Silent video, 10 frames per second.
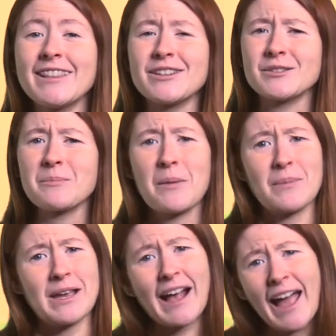There's
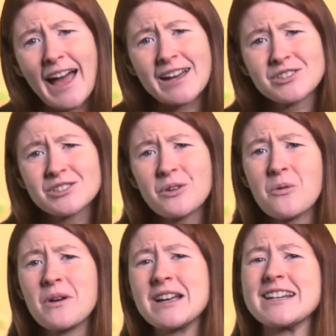Pepe Cash
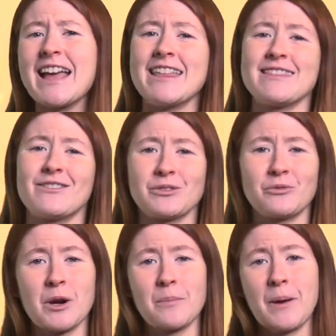coin, and there's a
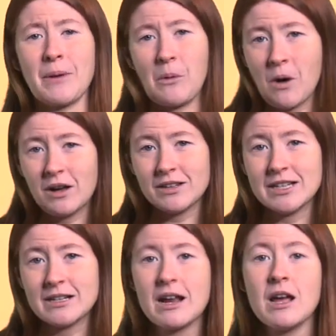Rare Pepe
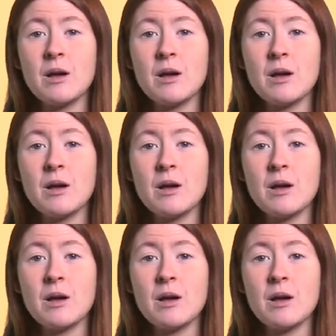wallet,